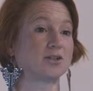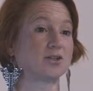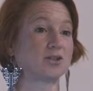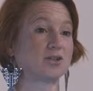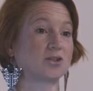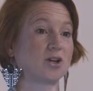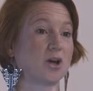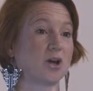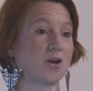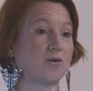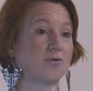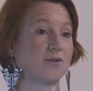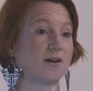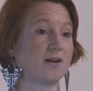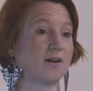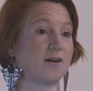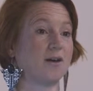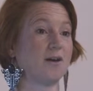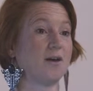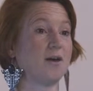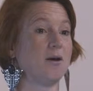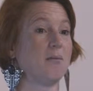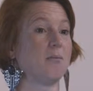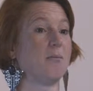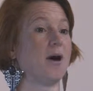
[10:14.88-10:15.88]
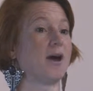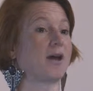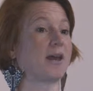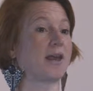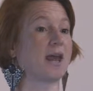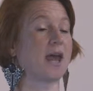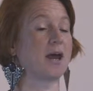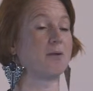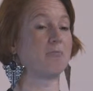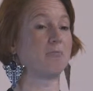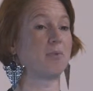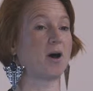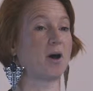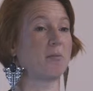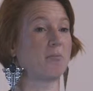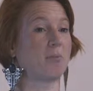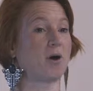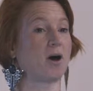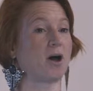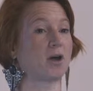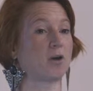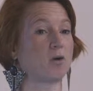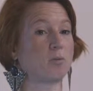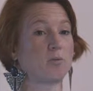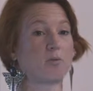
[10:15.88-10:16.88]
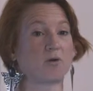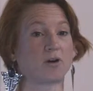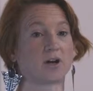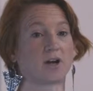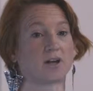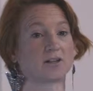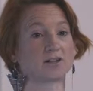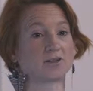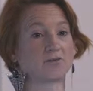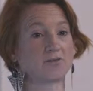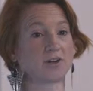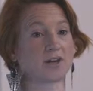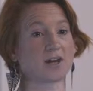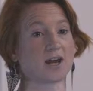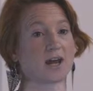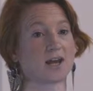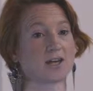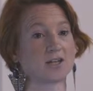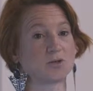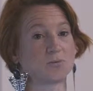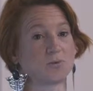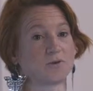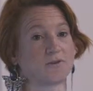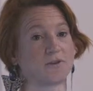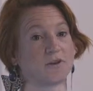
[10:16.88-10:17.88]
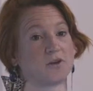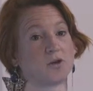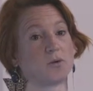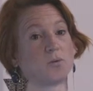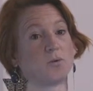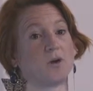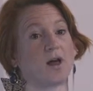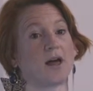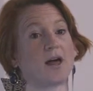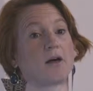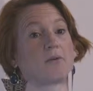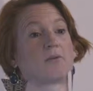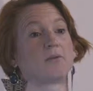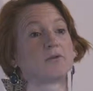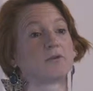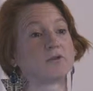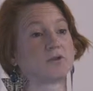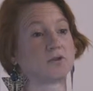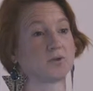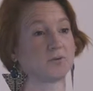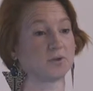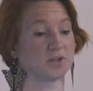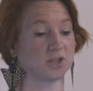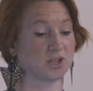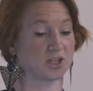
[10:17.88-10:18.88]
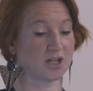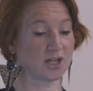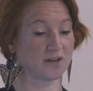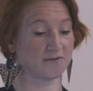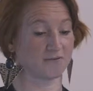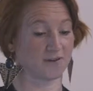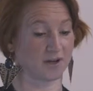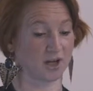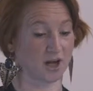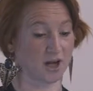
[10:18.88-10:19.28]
to show that, again, by buying your products or engaging with you, you will help them to achieve the